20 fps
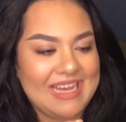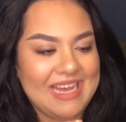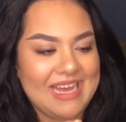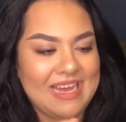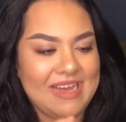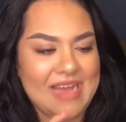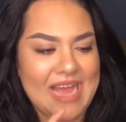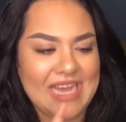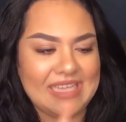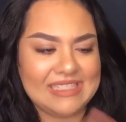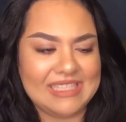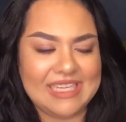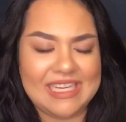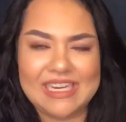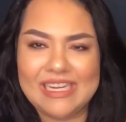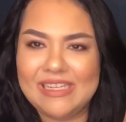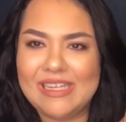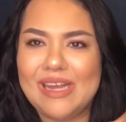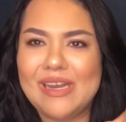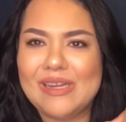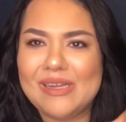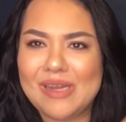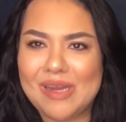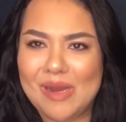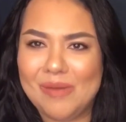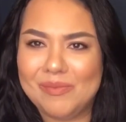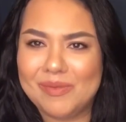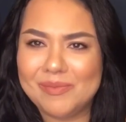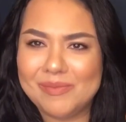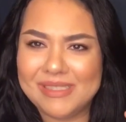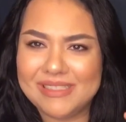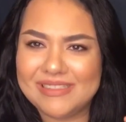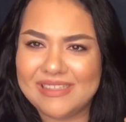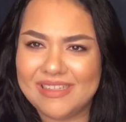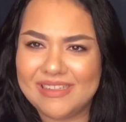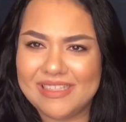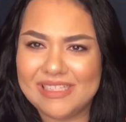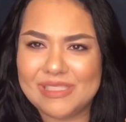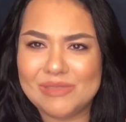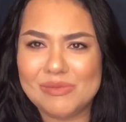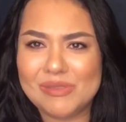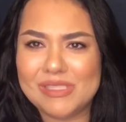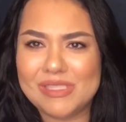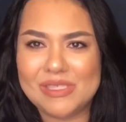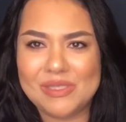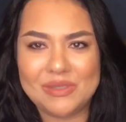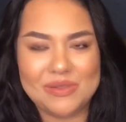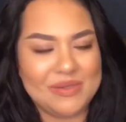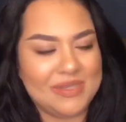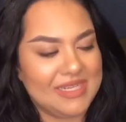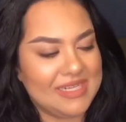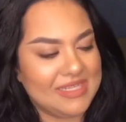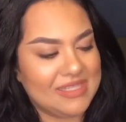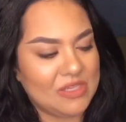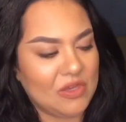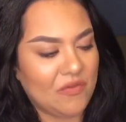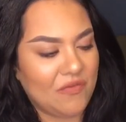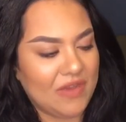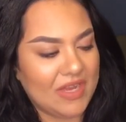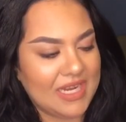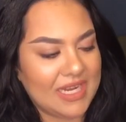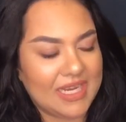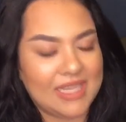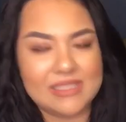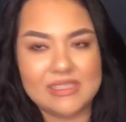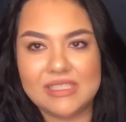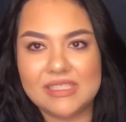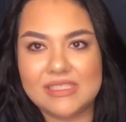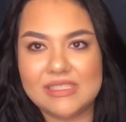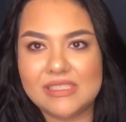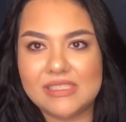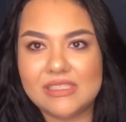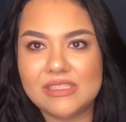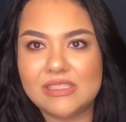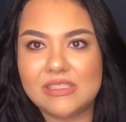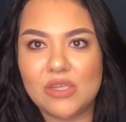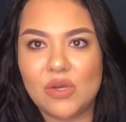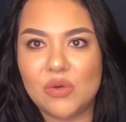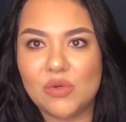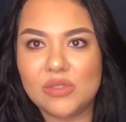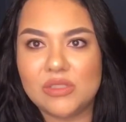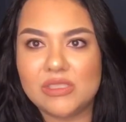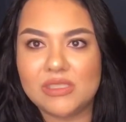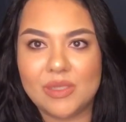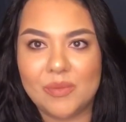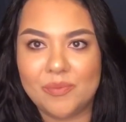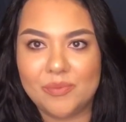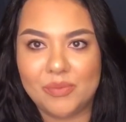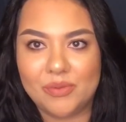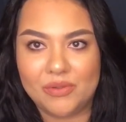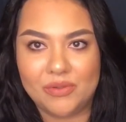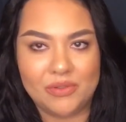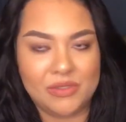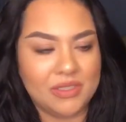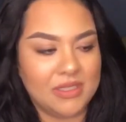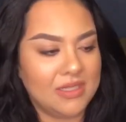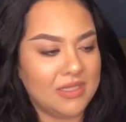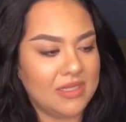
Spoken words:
I actually get a lot of compliments on this one too, and it's so funny because it's just so simple.